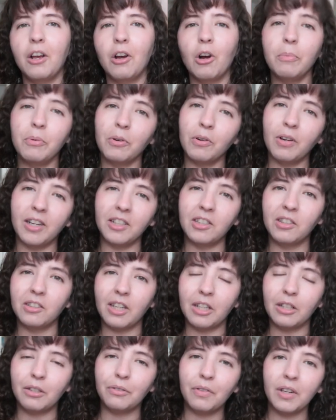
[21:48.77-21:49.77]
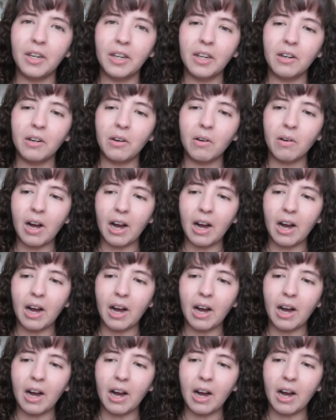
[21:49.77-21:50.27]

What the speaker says: hope you liked today's video.